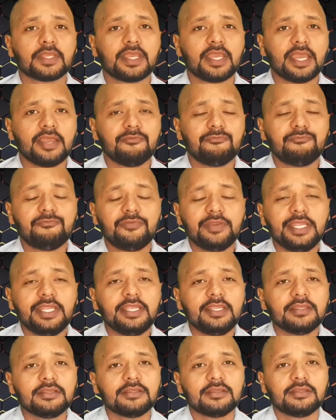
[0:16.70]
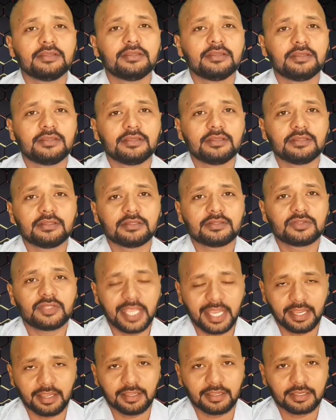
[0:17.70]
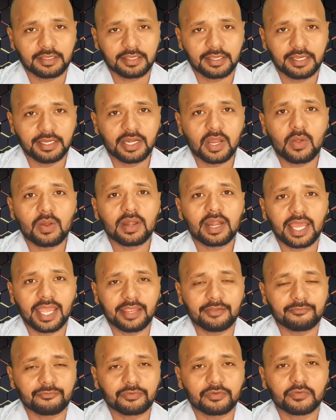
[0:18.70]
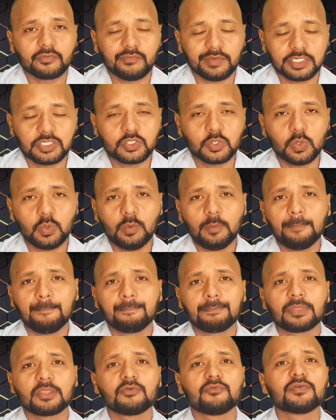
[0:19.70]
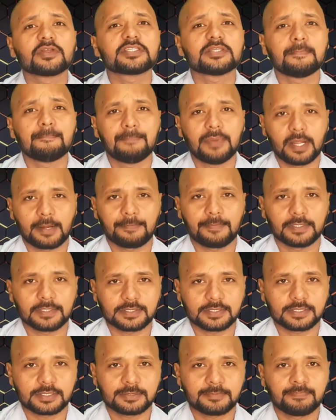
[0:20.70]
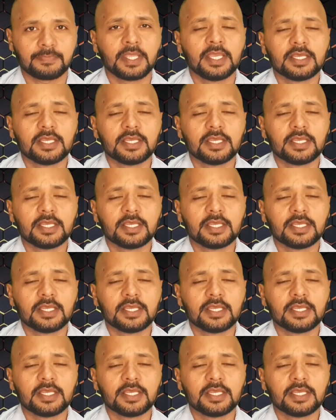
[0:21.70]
everything in our life we do for some purpose.